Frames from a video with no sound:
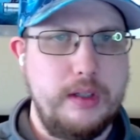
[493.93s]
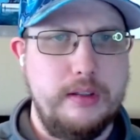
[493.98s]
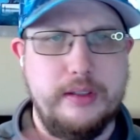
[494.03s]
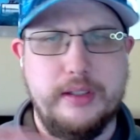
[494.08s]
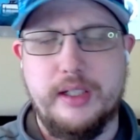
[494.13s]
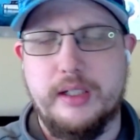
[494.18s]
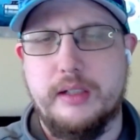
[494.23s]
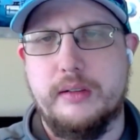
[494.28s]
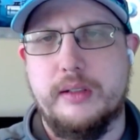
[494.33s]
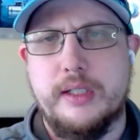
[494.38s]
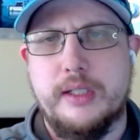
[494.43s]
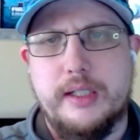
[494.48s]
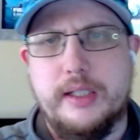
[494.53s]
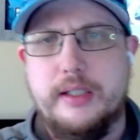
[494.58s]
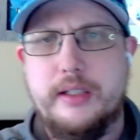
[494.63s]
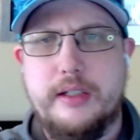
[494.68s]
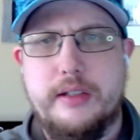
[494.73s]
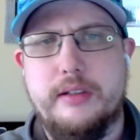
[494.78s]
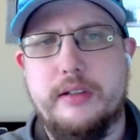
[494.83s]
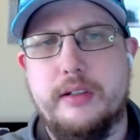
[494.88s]
Now,
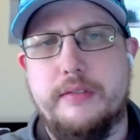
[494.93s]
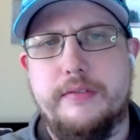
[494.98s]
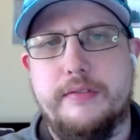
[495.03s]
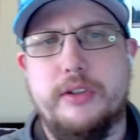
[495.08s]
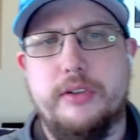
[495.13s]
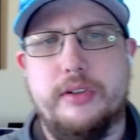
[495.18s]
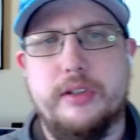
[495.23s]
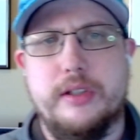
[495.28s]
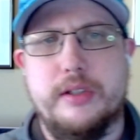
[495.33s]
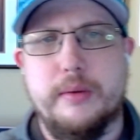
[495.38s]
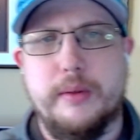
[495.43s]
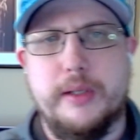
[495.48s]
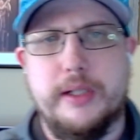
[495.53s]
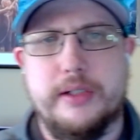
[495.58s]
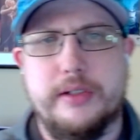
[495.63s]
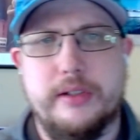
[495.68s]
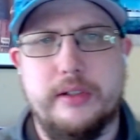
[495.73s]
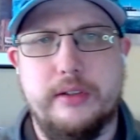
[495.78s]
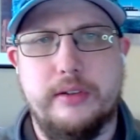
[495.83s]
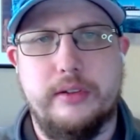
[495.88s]
in either of these
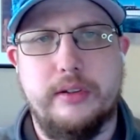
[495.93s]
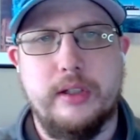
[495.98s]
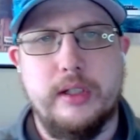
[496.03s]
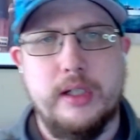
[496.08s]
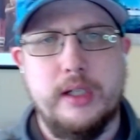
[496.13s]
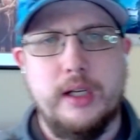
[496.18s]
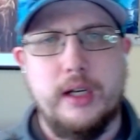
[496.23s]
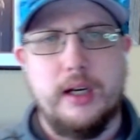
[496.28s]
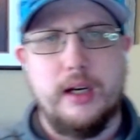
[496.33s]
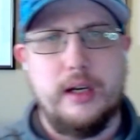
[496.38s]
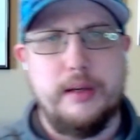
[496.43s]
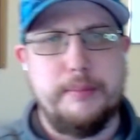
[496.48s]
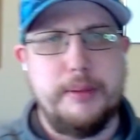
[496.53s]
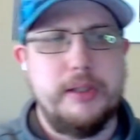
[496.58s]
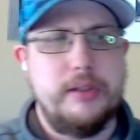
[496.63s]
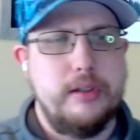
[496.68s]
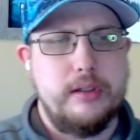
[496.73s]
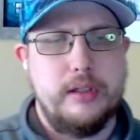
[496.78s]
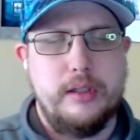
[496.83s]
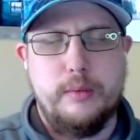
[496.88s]
situations,
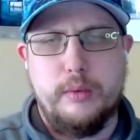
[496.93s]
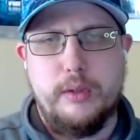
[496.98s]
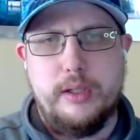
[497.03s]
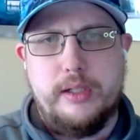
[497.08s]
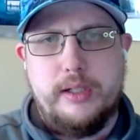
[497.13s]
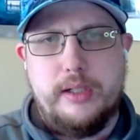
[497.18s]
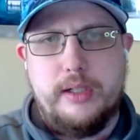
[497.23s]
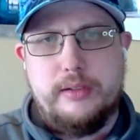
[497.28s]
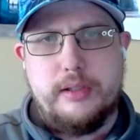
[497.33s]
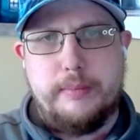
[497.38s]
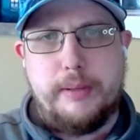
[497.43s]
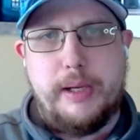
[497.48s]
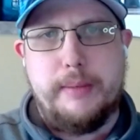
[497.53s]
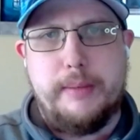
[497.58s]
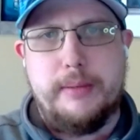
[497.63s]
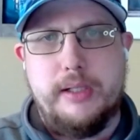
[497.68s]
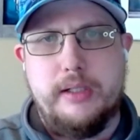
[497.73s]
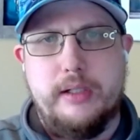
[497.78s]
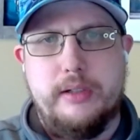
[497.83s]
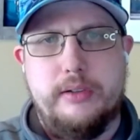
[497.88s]
basically what ends up
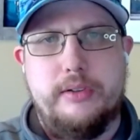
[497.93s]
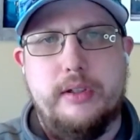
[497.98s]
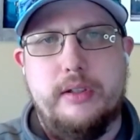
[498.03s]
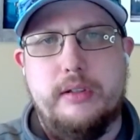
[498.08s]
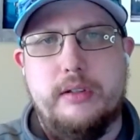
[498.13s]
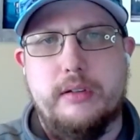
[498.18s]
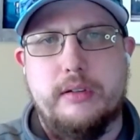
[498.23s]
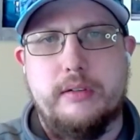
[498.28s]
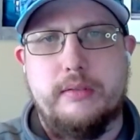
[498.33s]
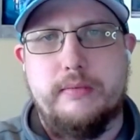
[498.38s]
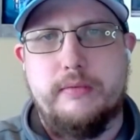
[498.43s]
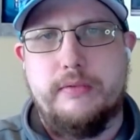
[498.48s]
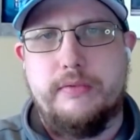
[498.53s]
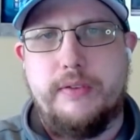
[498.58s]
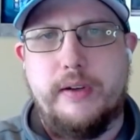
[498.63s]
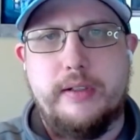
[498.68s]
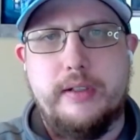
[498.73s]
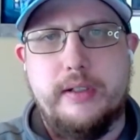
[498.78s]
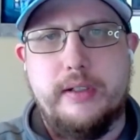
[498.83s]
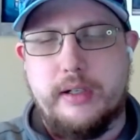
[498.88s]
happening is that you're
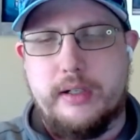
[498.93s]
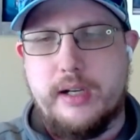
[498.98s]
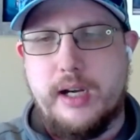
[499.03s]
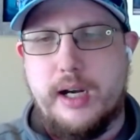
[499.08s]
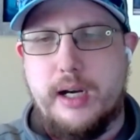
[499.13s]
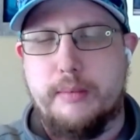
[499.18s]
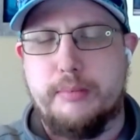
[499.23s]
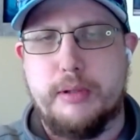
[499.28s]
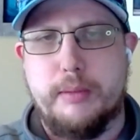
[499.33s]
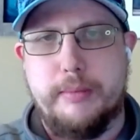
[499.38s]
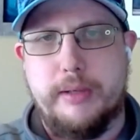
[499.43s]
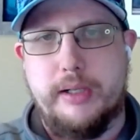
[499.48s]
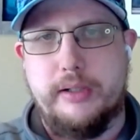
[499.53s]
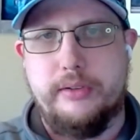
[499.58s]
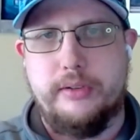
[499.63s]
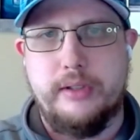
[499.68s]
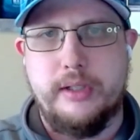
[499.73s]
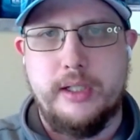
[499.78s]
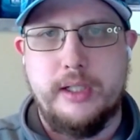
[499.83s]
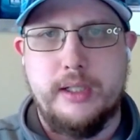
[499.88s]
finding a
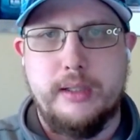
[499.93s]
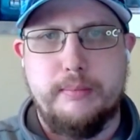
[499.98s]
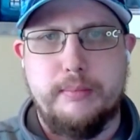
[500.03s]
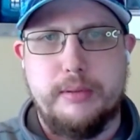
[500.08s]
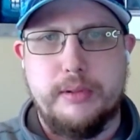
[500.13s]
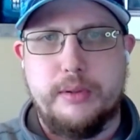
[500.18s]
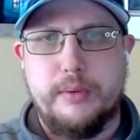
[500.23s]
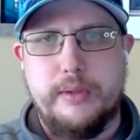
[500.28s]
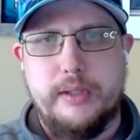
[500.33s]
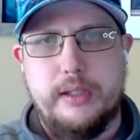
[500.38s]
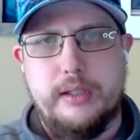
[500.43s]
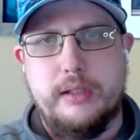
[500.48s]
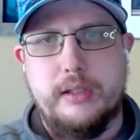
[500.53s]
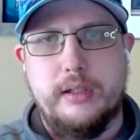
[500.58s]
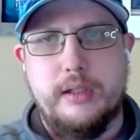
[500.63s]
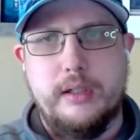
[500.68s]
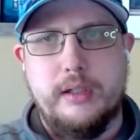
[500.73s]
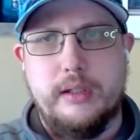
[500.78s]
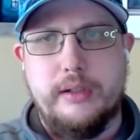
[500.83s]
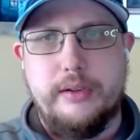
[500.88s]
compromise between
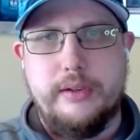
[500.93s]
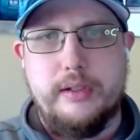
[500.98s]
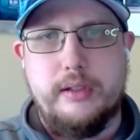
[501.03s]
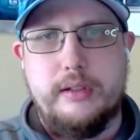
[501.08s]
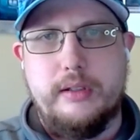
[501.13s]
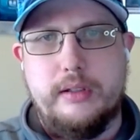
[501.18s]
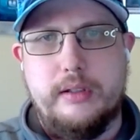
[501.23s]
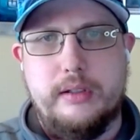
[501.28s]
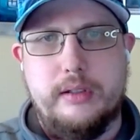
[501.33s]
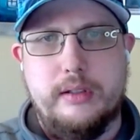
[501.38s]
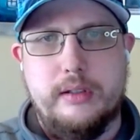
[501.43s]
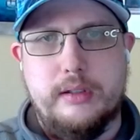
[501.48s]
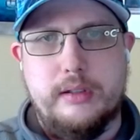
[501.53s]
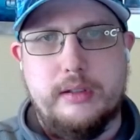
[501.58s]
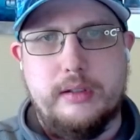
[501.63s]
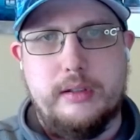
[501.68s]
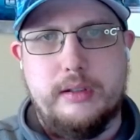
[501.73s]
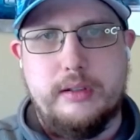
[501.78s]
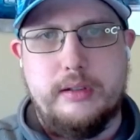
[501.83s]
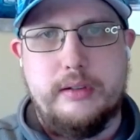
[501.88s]
the
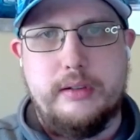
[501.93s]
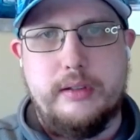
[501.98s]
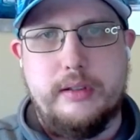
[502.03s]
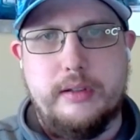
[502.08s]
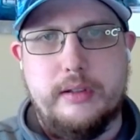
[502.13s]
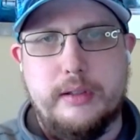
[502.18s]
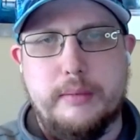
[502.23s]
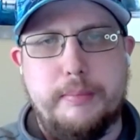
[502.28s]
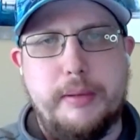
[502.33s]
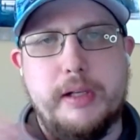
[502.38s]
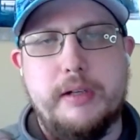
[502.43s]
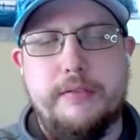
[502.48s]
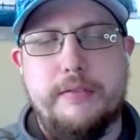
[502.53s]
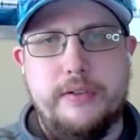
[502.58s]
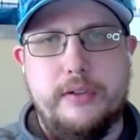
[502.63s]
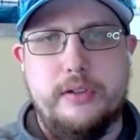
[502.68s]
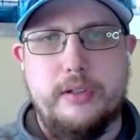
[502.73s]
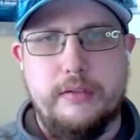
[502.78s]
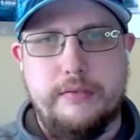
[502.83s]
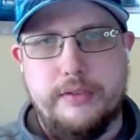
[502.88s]
the
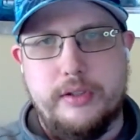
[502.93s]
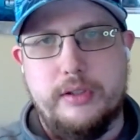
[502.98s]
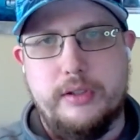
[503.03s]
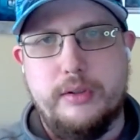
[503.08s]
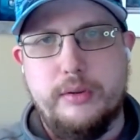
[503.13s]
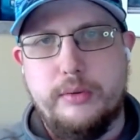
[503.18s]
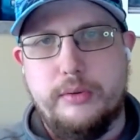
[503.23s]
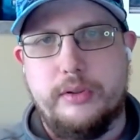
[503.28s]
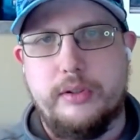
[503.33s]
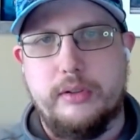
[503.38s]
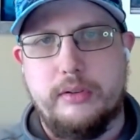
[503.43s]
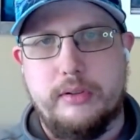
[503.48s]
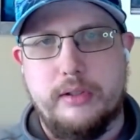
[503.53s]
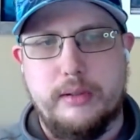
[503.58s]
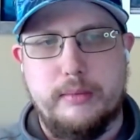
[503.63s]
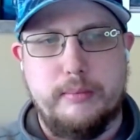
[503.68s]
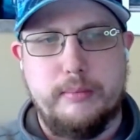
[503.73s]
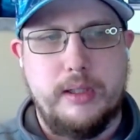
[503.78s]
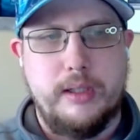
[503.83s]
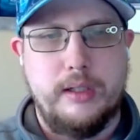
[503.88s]
benefits of the new
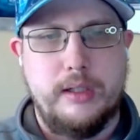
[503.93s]
system